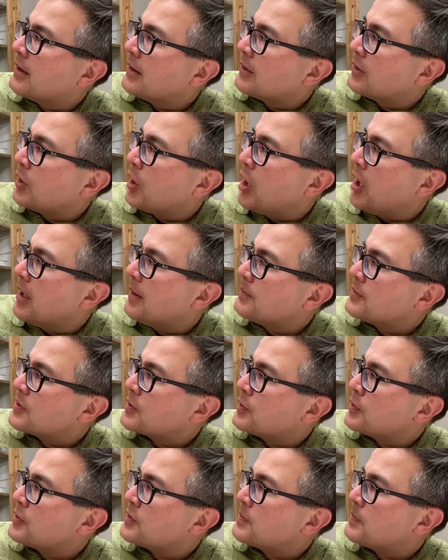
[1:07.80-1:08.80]

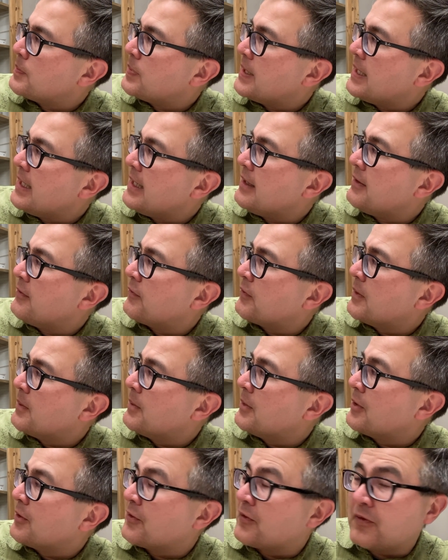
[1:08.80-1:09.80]
Lobsters pee
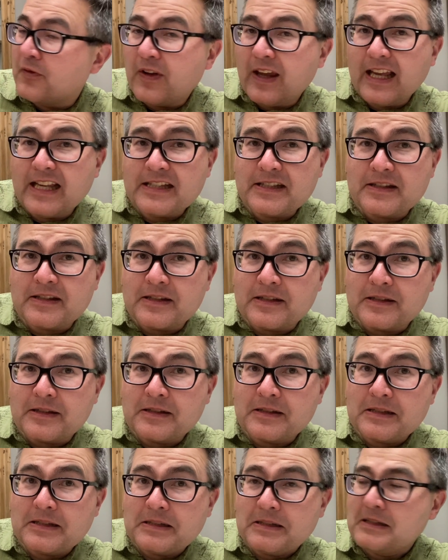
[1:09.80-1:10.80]
from their
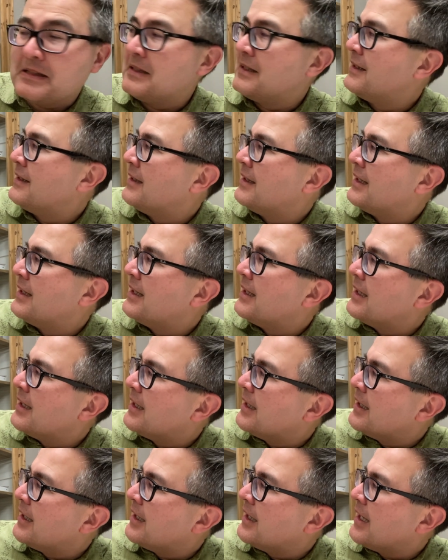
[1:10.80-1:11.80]
faces,
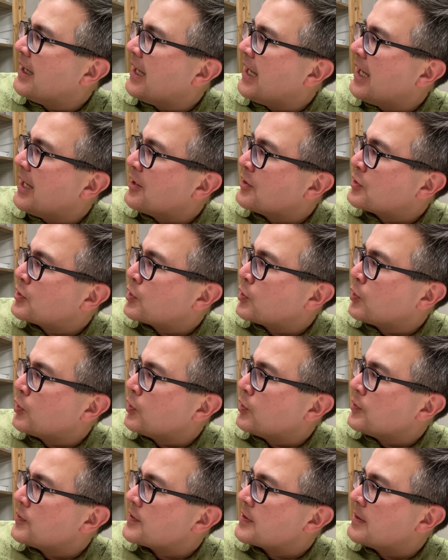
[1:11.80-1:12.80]
and
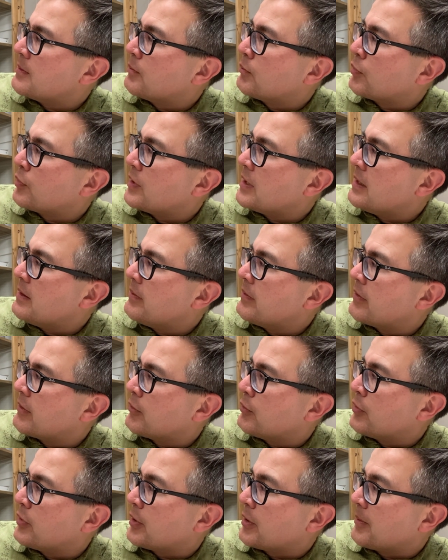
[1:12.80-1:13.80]
turtles can breathe
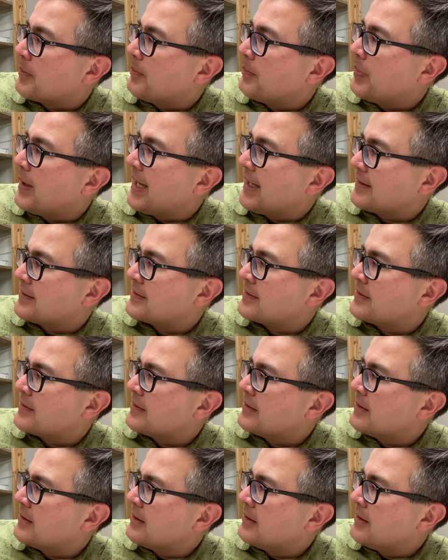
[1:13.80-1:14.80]
through their
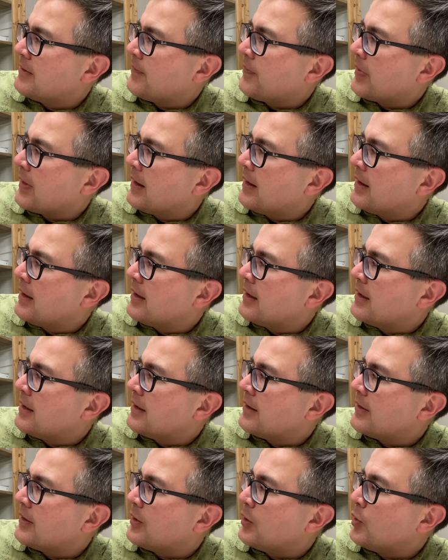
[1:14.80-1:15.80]
butts.
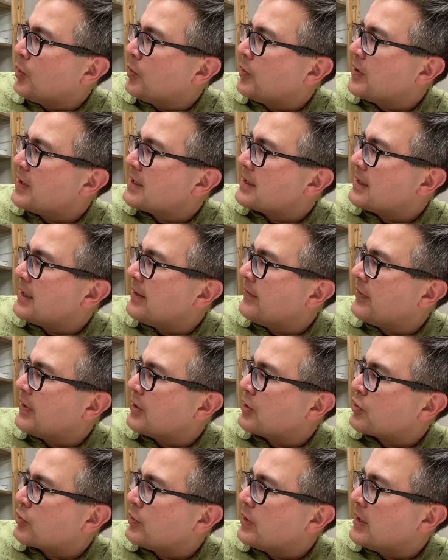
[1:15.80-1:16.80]
The oldest
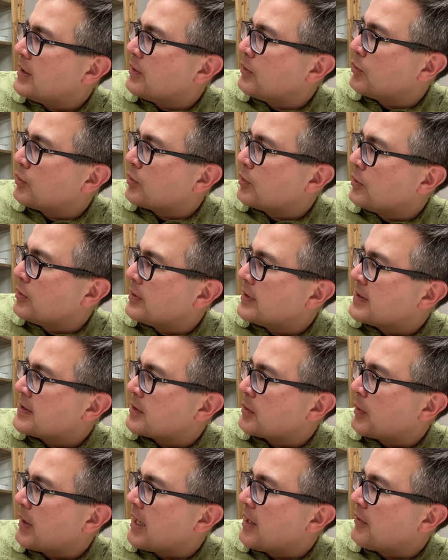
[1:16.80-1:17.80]
living tree in the world is
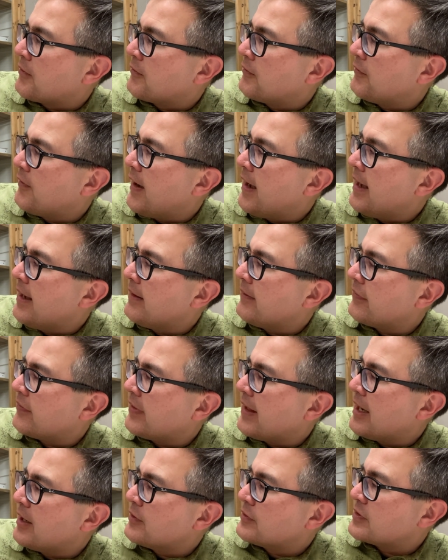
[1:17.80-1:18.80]
around
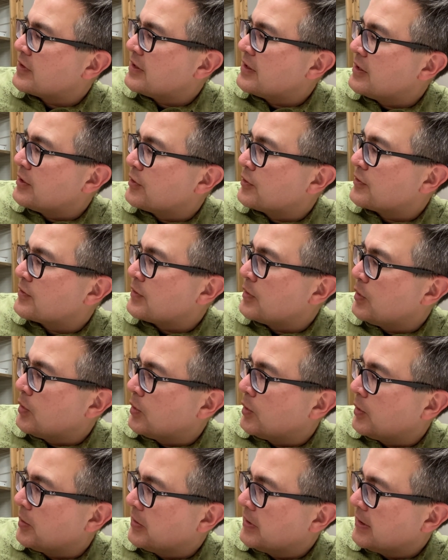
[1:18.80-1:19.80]
5,000 years
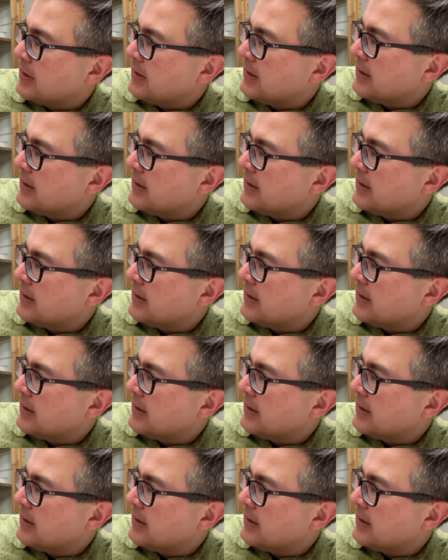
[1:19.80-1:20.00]
old.